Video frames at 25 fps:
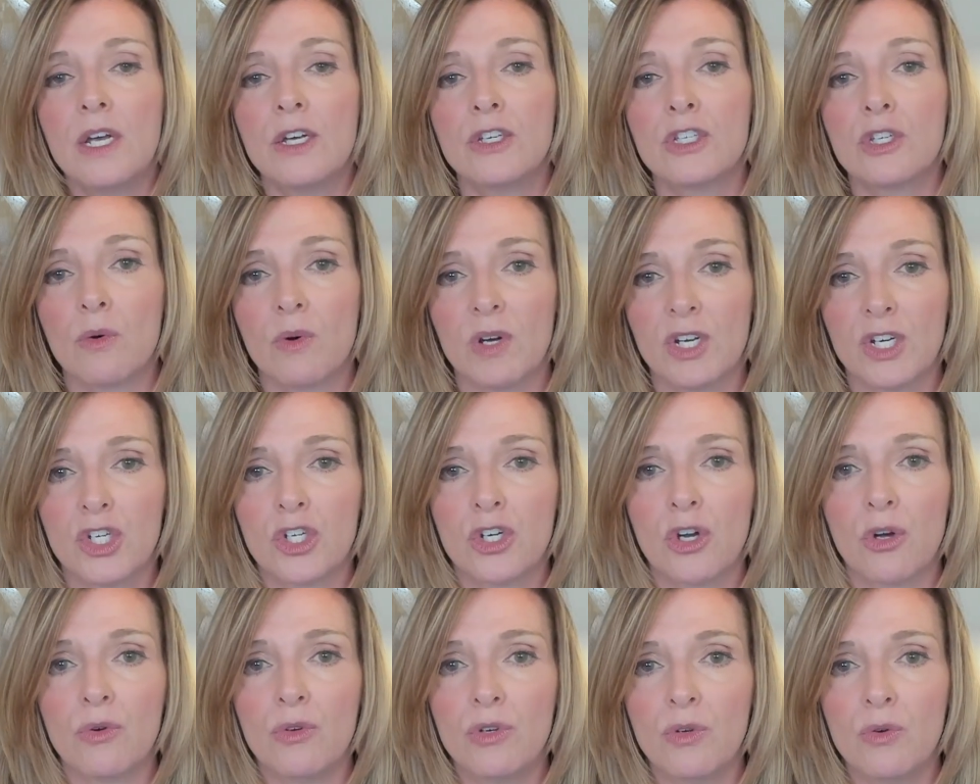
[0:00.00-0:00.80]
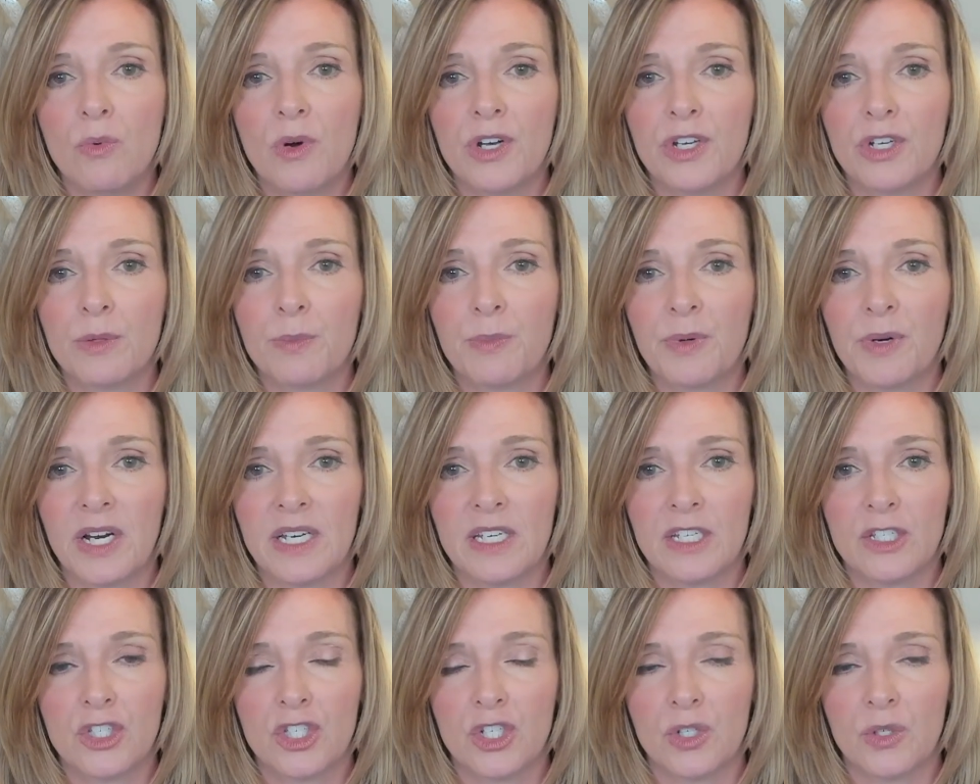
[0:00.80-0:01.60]
So I show you what your
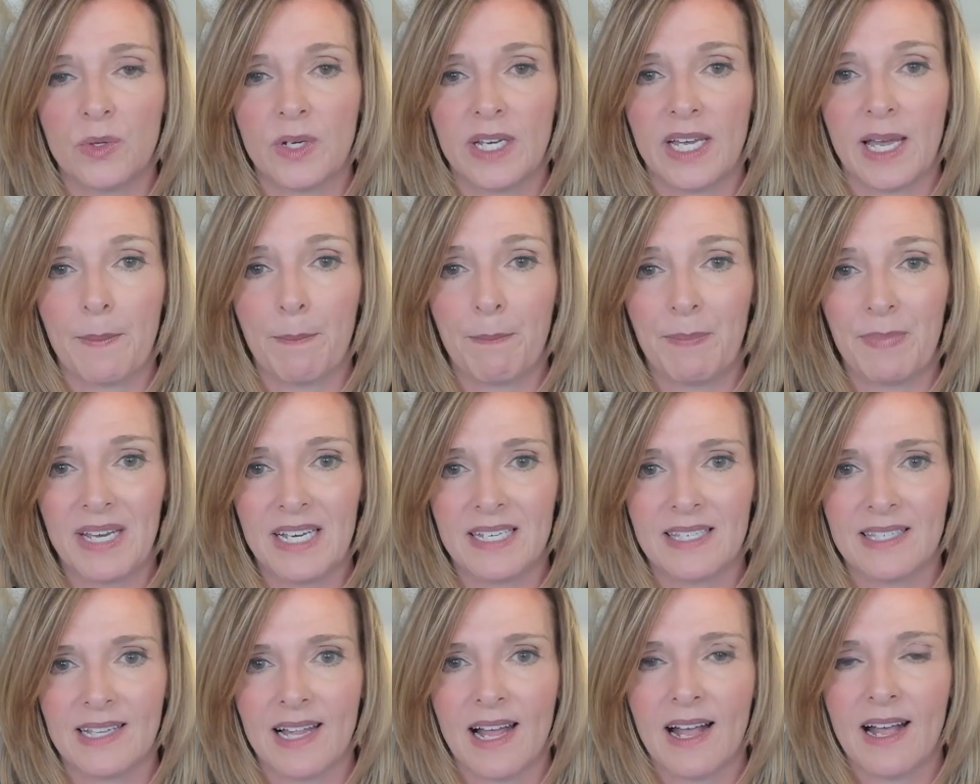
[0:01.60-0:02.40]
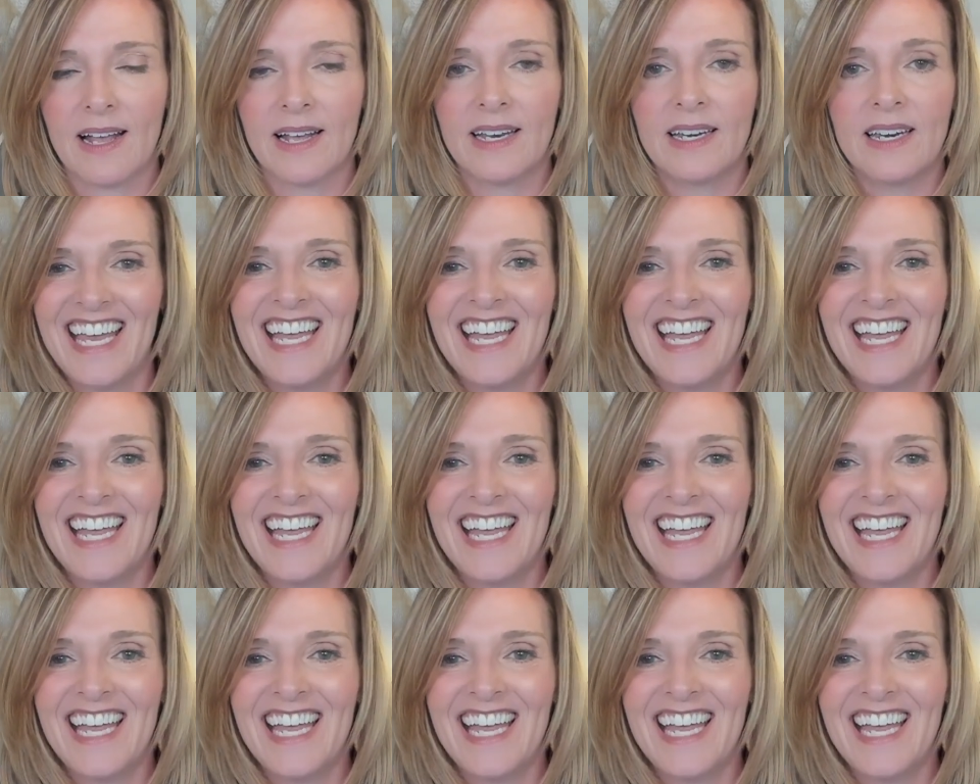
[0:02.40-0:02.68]
brain is doing at baseline.